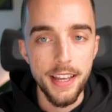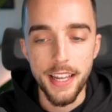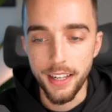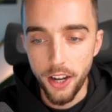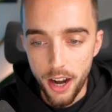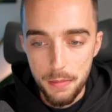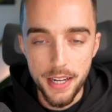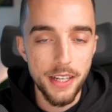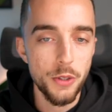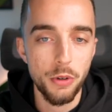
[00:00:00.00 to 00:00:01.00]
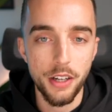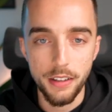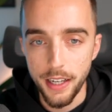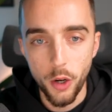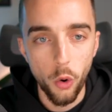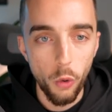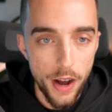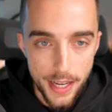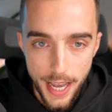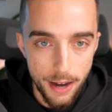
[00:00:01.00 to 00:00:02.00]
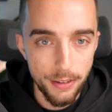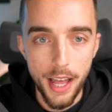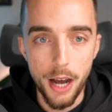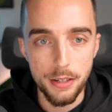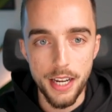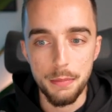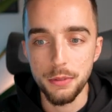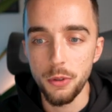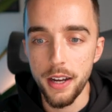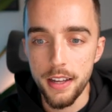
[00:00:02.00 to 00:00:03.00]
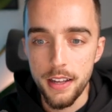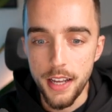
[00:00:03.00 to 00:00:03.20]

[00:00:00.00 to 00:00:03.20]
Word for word: a comedic sort of like crying out loud type of way.